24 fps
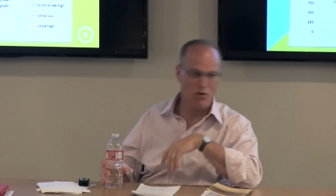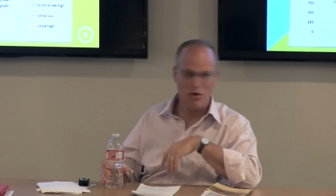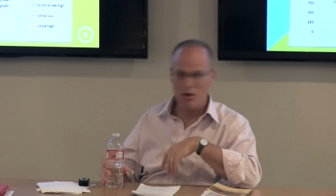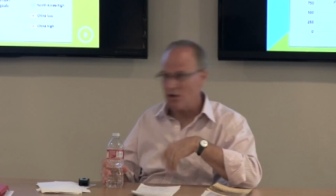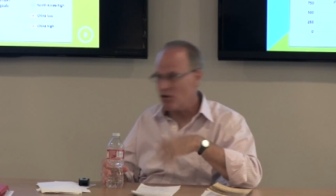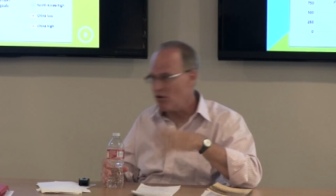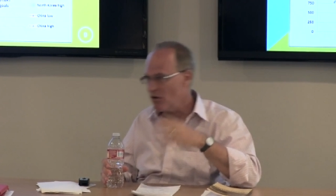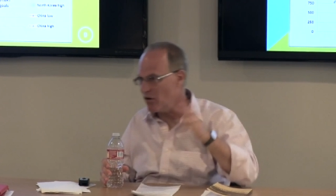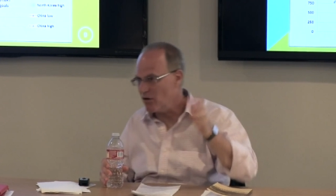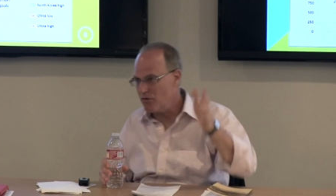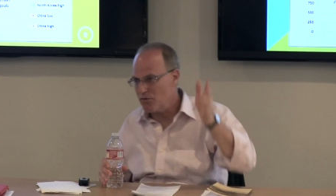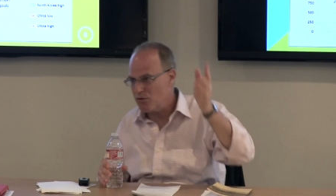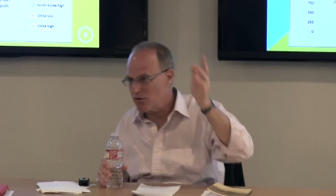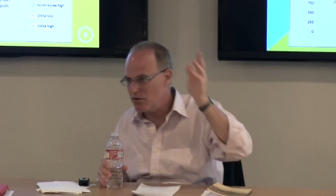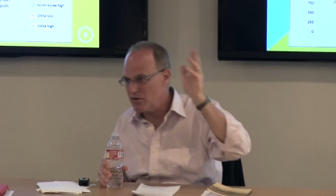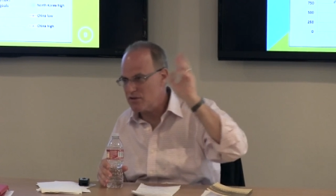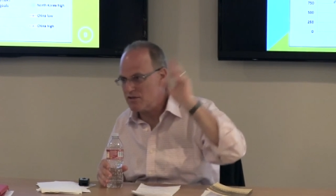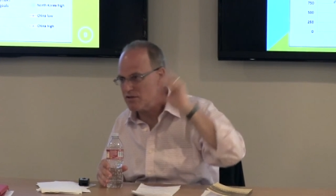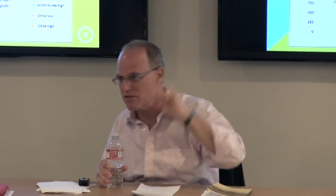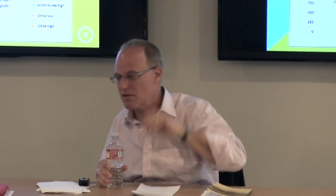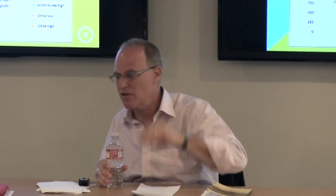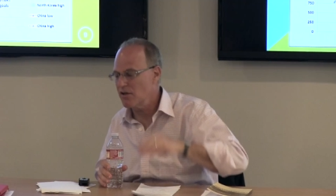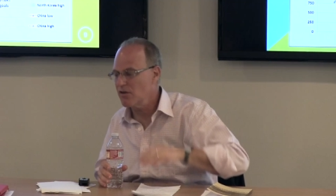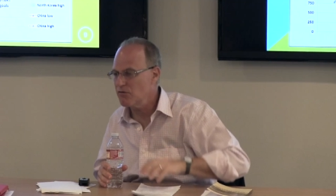running off with
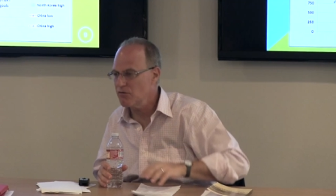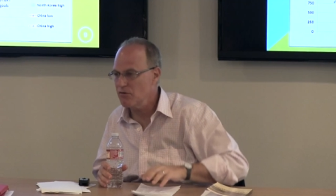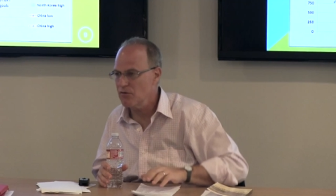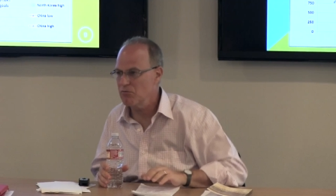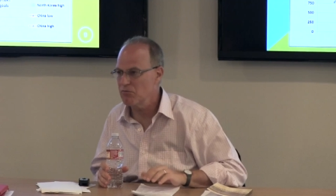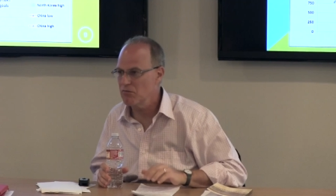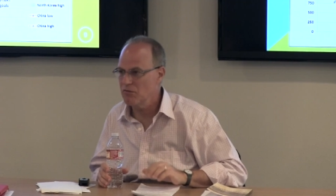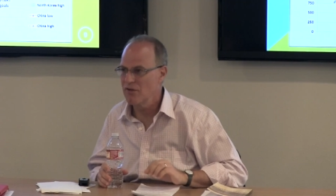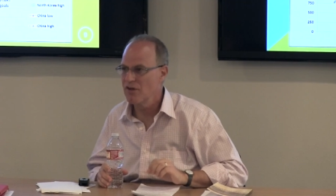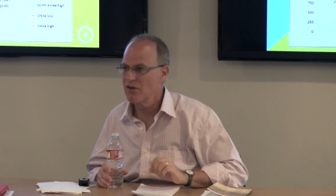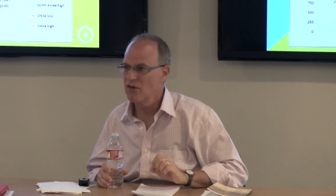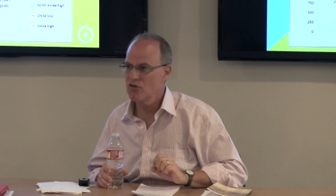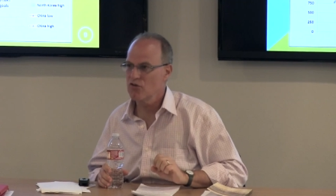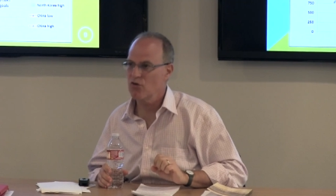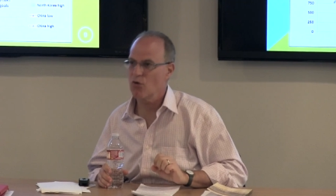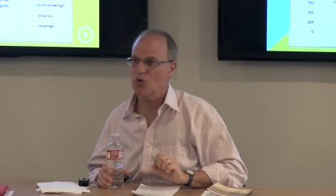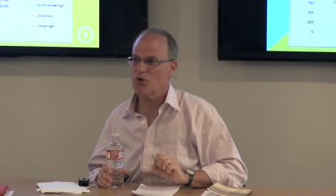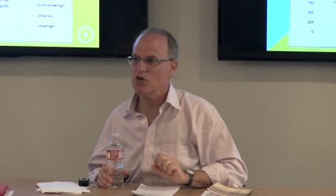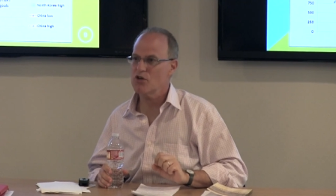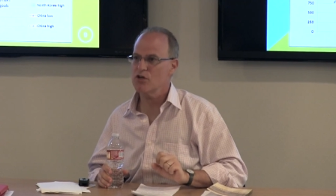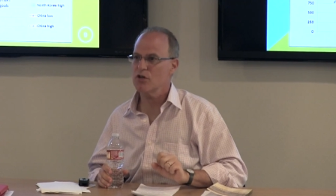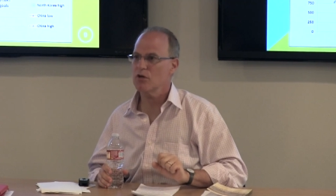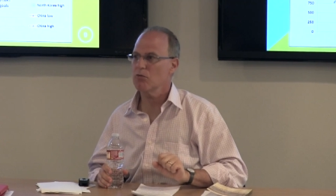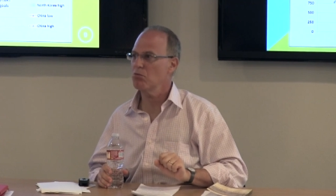this stuff and
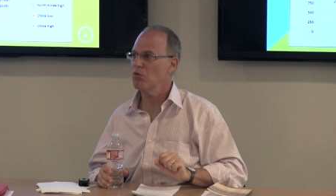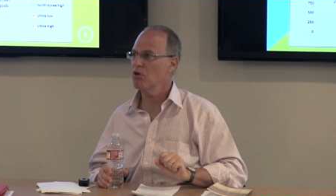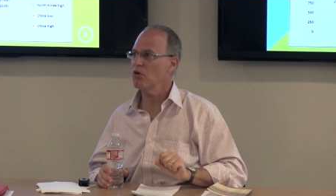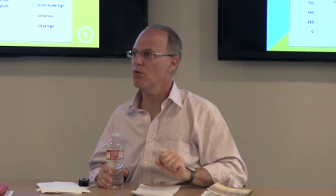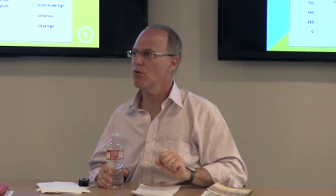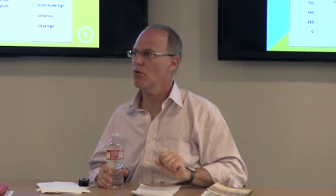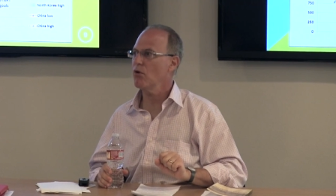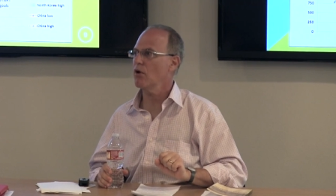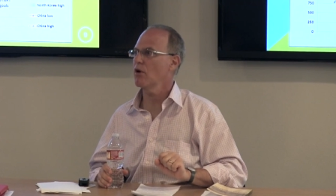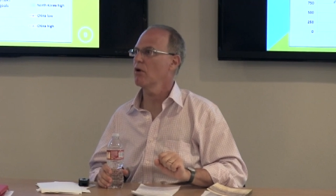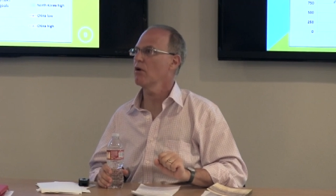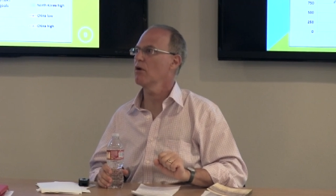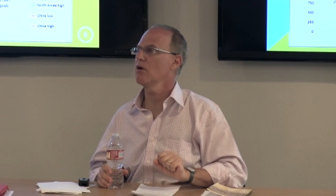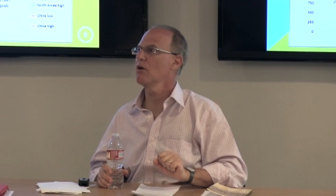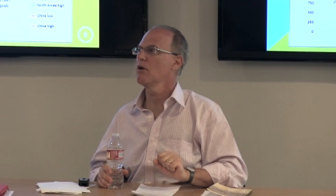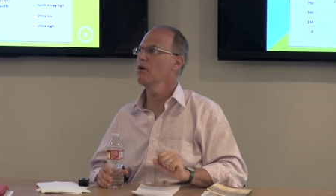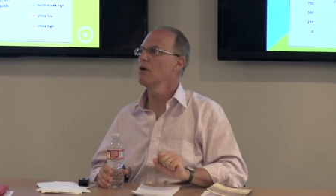torching Peoria.